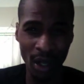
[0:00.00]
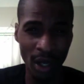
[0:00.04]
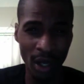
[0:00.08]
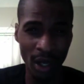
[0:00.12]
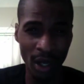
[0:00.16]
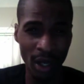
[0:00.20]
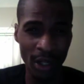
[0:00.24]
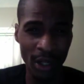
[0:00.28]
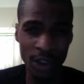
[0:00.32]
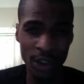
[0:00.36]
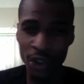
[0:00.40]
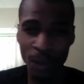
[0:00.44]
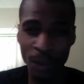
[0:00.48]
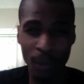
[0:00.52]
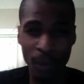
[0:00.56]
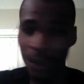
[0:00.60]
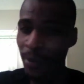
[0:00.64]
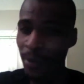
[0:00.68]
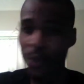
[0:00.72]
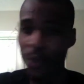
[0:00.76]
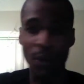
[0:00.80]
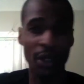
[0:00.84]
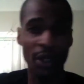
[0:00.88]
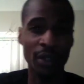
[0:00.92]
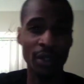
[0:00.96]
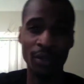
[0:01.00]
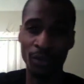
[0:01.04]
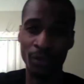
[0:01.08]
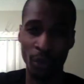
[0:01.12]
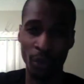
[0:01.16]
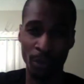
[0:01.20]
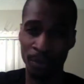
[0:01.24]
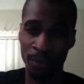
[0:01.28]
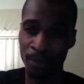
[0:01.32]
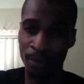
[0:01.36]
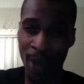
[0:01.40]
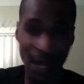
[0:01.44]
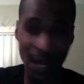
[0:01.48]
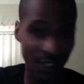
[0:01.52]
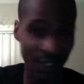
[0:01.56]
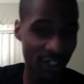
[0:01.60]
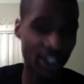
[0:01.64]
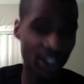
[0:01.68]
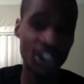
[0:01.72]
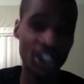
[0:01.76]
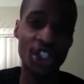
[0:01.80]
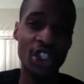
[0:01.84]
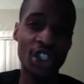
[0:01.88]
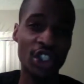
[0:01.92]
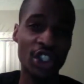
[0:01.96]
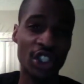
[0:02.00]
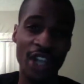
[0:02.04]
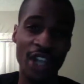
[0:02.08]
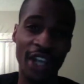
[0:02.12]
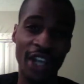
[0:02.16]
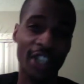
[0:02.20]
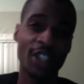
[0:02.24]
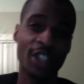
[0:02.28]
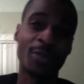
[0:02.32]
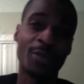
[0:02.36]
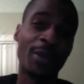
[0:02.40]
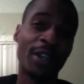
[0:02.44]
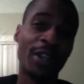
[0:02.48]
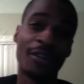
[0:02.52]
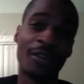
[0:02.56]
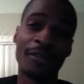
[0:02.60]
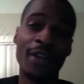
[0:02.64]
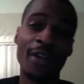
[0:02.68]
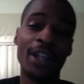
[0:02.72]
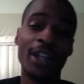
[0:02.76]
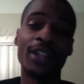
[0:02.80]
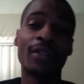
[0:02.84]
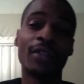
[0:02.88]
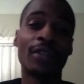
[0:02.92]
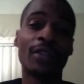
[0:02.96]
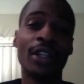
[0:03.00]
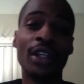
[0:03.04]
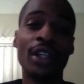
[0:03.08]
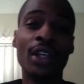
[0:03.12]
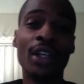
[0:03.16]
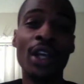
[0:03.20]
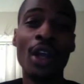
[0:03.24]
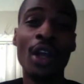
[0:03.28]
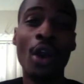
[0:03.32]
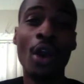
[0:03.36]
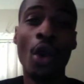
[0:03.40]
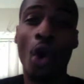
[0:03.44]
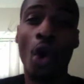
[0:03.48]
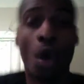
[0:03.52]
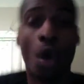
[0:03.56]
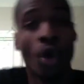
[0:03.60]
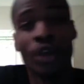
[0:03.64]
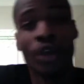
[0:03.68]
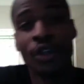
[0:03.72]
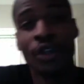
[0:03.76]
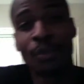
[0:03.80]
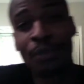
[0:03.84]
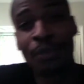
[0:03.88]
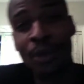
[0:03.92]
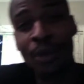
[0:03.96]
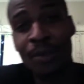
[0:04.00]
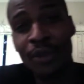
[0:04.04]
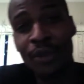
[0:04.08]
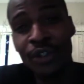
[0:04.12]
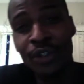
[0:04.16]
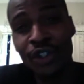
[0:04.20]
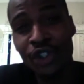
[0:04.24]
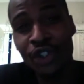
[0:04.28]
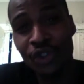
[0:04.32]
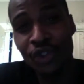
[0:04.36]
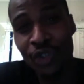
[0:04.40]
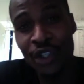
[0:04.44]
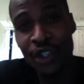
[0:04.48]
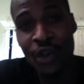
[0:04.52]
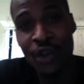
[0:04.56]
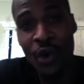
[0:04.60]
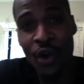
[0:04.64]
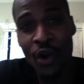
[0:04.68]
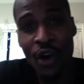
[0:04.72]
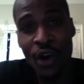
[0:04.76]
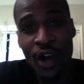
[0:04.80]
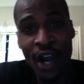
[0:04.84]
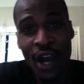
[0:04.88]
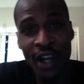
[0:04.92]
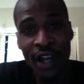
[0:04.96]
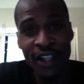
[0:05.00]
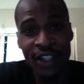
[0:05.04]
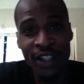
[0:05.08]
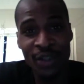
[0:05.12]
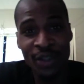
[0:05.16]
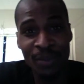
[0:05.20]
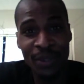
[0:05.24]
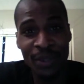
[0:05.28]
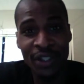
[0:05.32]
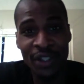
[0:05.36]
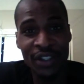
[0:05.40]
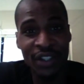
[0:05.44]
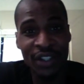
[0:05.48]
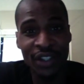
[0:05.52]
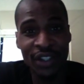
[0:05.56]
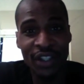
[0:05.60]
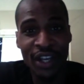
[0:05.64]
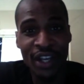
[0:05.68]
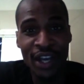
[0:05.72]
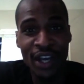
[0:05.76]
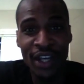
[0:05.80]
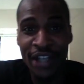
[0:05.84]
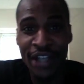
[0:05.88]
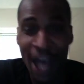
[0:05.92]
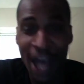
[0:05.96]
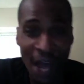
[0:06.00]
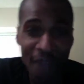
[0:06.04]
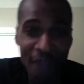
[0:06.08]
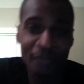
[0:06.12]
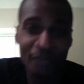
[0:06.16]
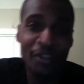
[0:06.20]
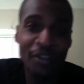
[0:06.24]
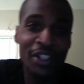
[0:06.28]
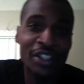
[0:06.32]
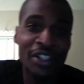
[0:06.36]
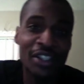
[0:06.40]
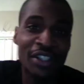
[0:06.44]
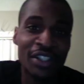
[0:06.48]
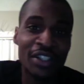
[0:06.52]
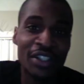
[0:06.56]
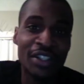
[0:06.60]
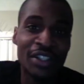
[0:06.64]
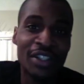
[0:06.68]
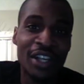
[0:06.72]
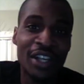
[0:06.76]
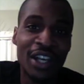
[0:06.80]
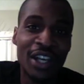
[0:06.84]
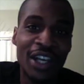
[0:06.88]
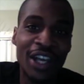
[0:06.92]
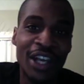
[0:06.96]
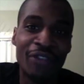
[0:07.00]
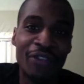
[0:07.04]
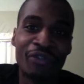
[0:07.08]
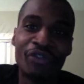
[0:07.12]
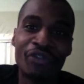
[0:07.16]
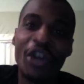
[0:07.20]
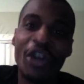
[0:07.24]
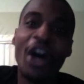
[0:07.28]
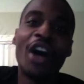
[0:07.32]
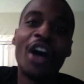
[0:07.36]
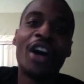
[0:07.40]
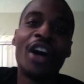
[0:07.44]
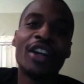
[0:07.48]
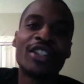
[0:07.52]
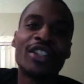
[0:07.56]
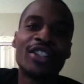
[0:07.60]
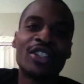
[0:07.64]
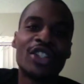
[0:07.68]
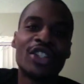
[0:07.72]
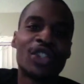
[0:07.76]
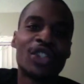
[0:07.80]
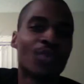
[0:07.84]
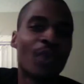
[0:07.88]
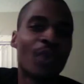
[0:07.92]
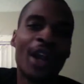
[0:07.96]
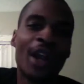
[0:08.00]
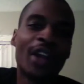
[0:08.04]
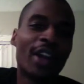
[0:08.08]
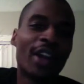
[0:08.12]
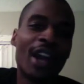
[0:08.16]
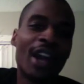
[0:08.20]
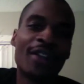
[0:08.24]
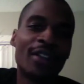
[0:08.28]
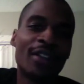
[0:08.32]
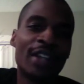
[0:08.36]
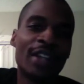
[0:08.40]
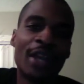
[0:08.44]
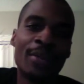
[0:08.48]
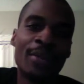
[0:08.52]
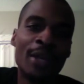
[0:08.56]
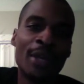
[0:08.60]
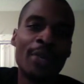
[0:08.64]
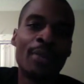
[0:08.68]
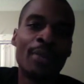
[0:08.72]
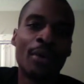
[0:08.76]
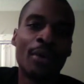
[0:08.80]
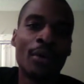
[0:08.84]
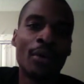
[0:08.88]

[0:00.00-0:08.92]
you can put me with politicians, and I can speak effectively. Or you can put me in a street corner and I can speak to convicts and thugs and just regular everyday people